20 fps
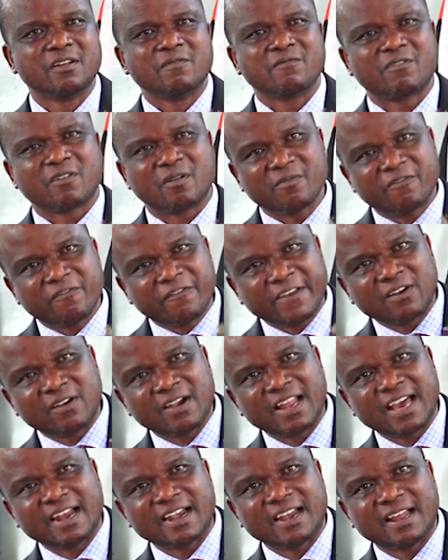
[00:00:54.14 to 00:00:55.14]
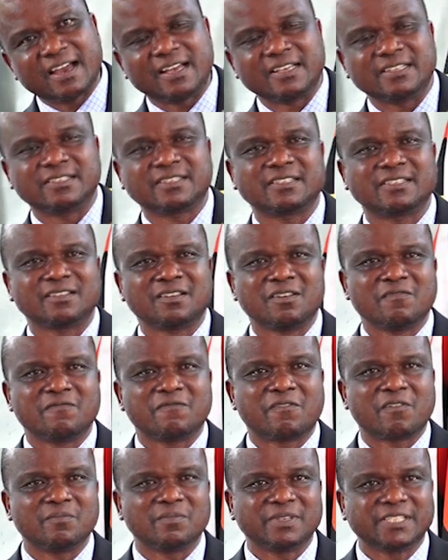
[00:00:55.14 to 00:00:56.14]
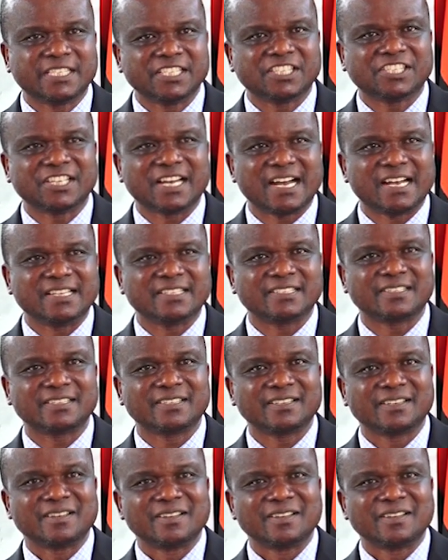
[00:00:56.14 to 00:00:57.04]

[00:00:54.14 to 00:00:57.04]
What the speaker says: from fellow learners, from teachers,